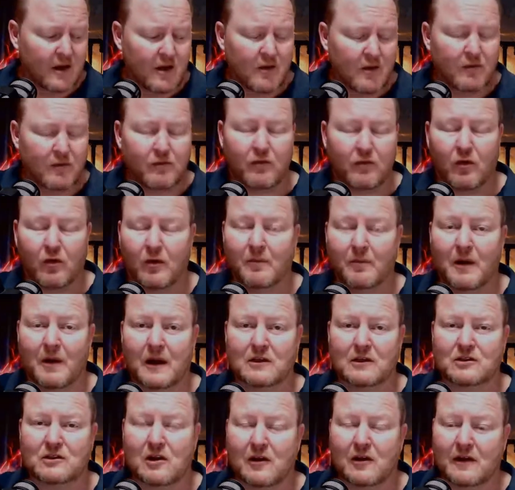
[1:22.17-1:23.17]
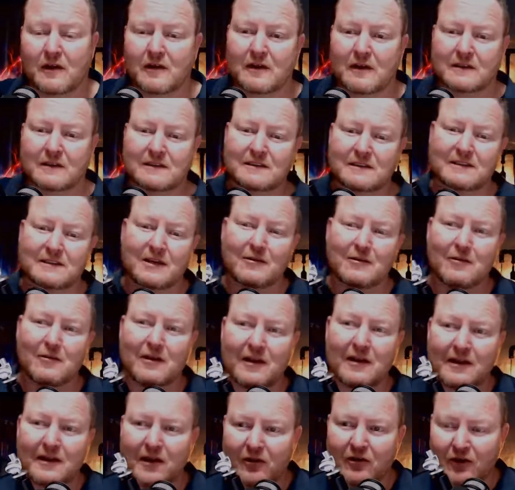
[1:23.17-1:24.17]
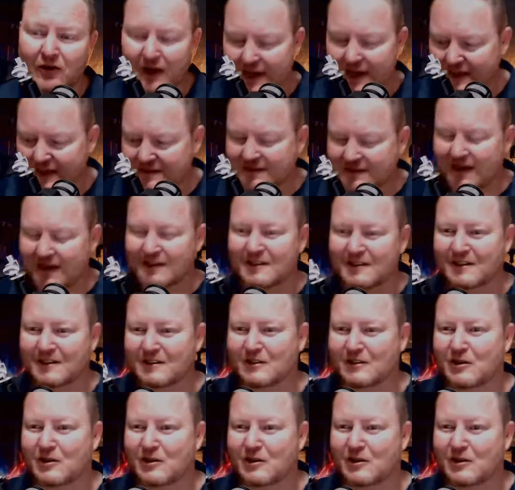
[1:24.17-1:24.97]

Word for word: for a brush like this? So, uh, yeah, really excited